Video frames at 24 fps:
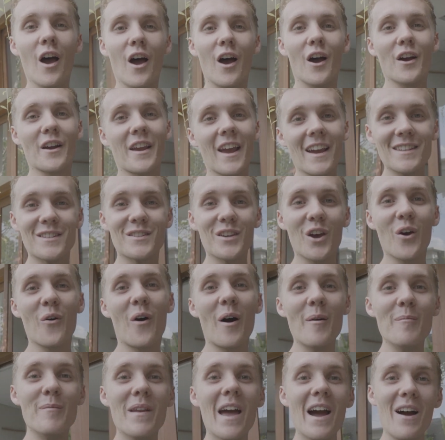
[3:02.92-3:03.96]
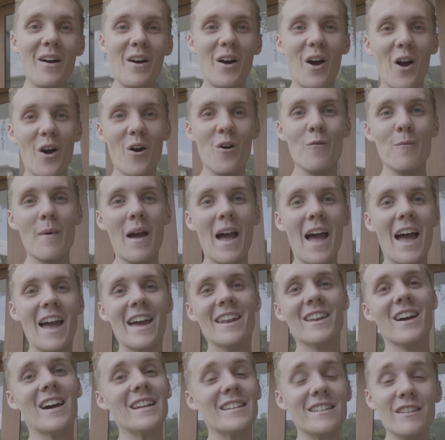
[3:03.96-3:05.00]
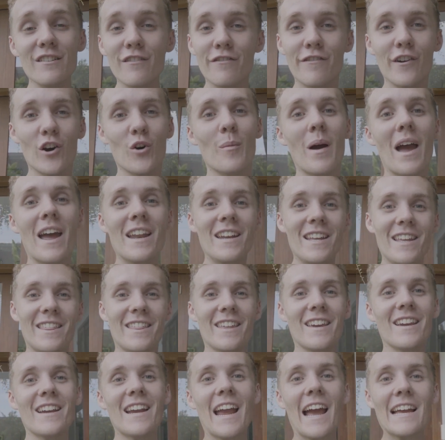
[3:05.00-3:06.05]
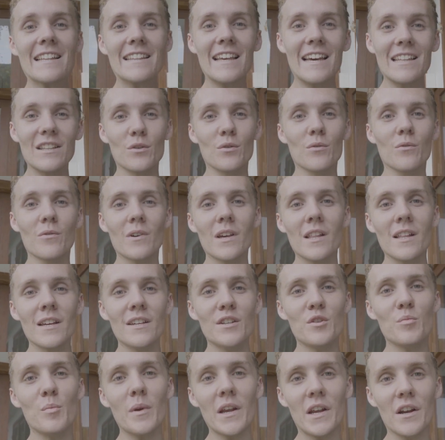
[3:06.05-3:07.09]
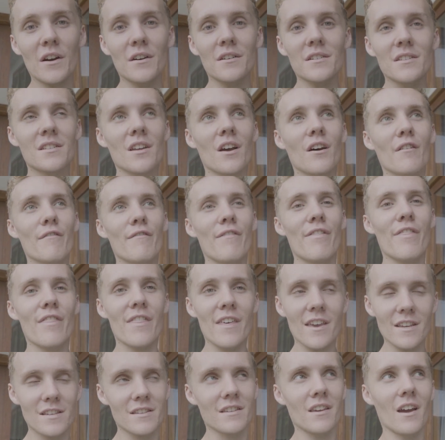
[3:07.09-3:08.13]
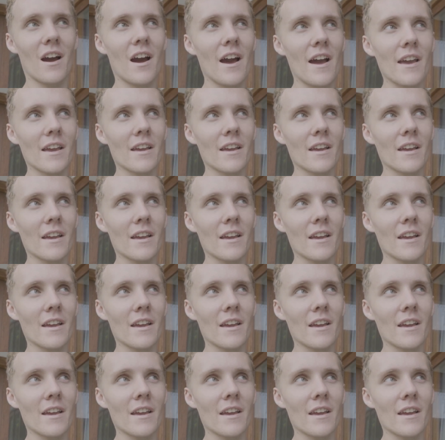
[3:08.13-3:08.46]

Okay, so I'm now home and I didn't film anything at that little village because of this guy.